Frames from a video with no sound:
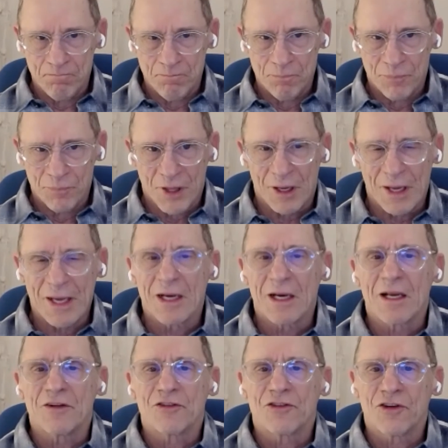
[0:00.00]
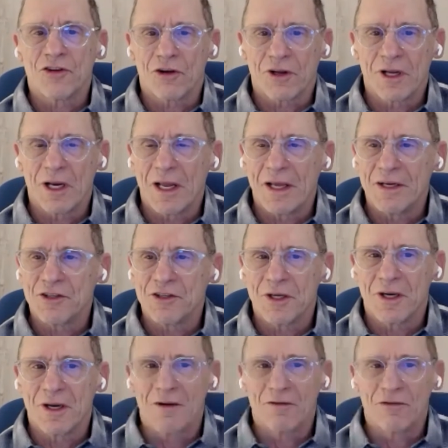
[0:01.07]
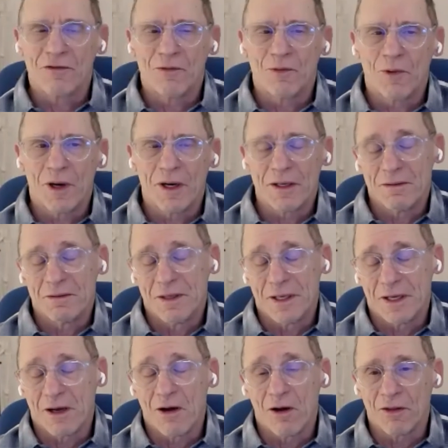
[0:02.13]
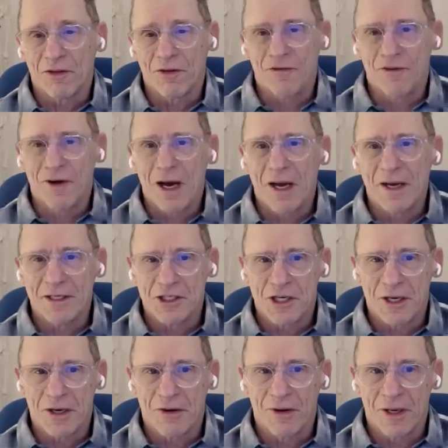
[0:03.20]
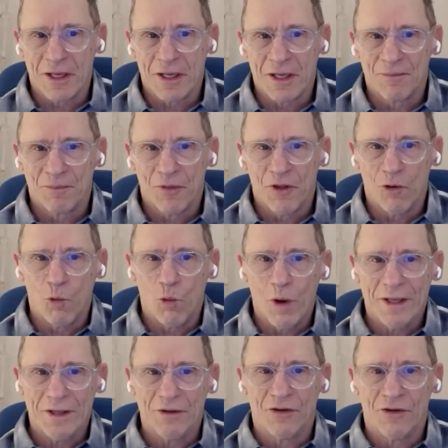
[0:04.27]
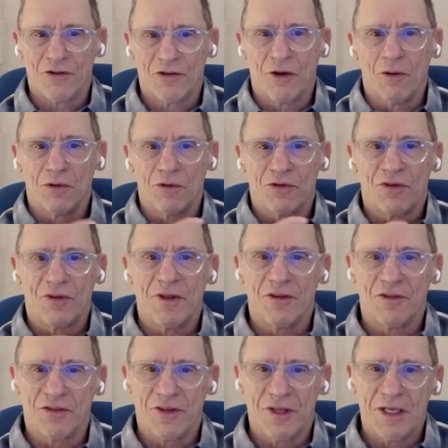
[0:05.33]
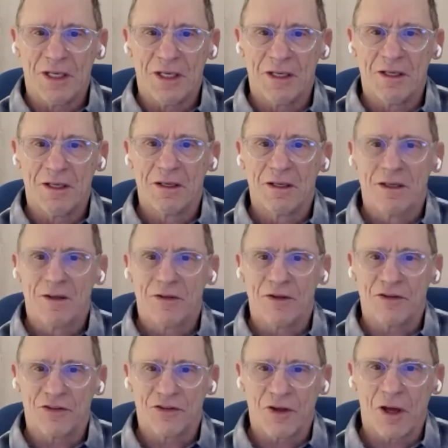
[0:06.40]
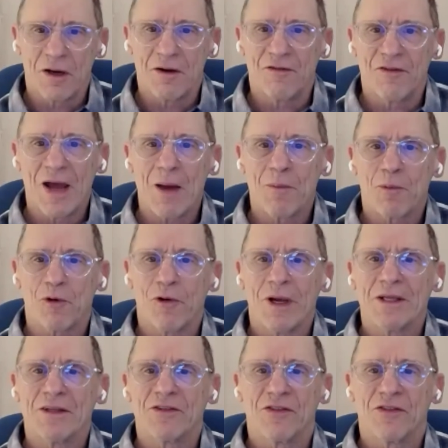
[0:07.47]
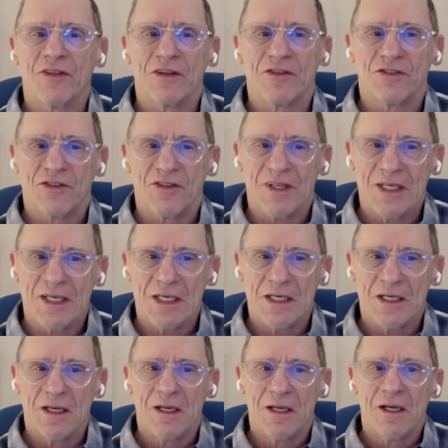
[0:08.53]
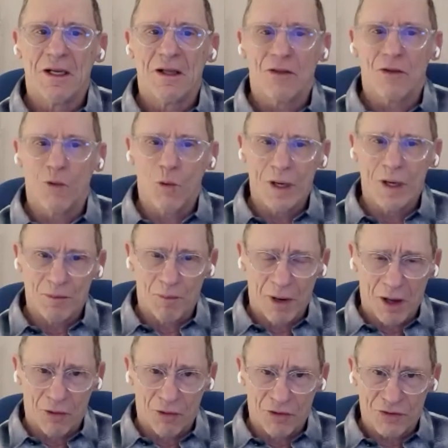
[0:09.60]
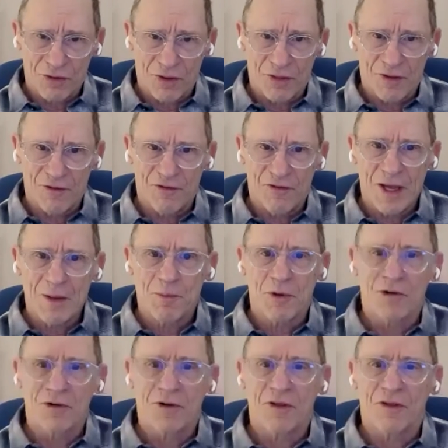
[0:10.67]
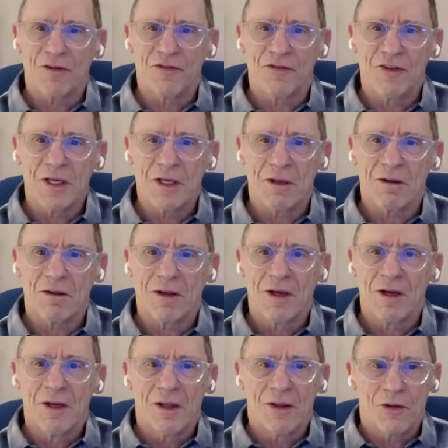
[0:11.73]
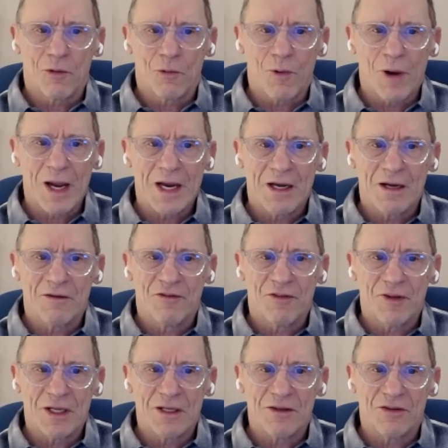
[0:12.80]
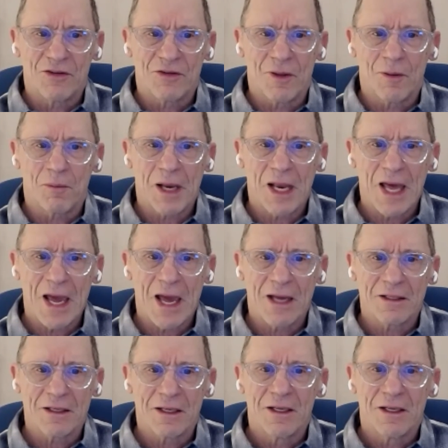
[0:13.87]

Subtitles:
the endless circulation of what he called divine charity. The wind sows the seed, the sun evaporates the seed, the wind blows the vapor to the field, the rain feeds the plant